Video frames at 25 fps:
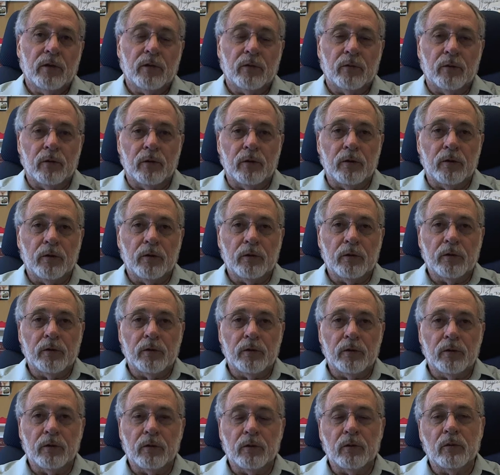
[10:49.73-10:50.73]
through
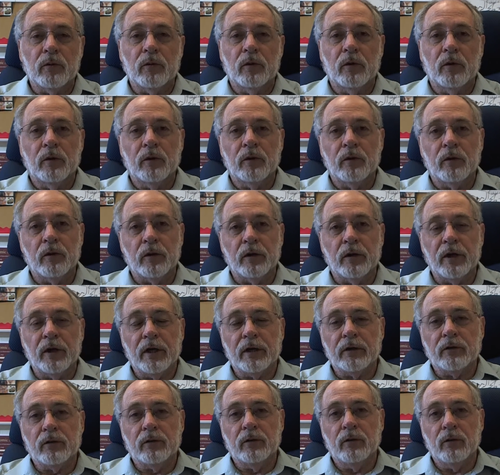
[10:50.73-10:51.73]
to
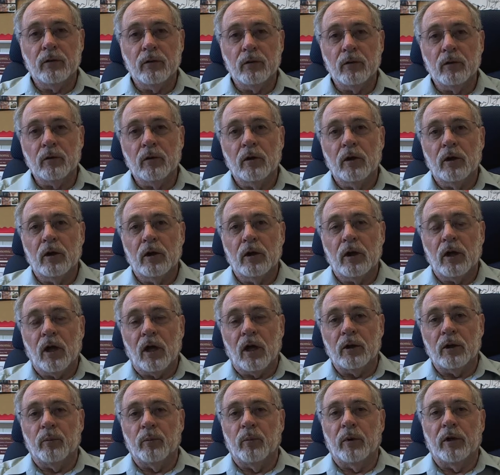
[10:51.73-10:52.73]
get to
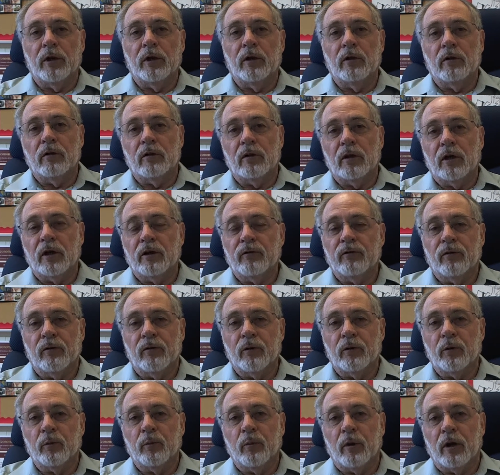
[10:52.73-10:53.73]
a better life for
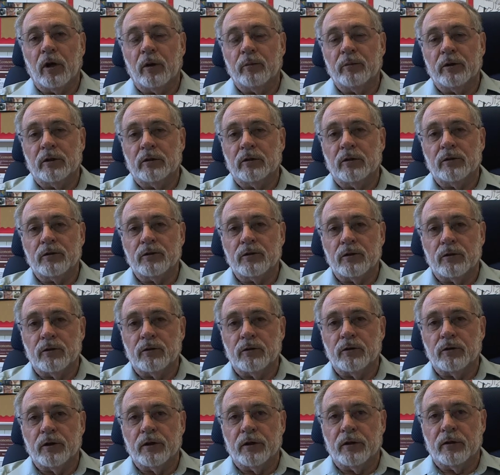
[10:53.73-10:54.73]
the populace in
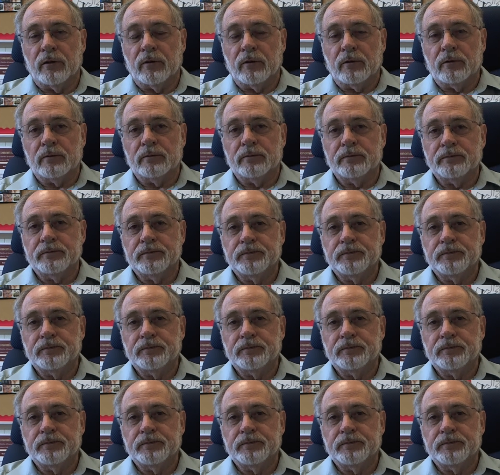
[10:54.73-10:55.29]
general.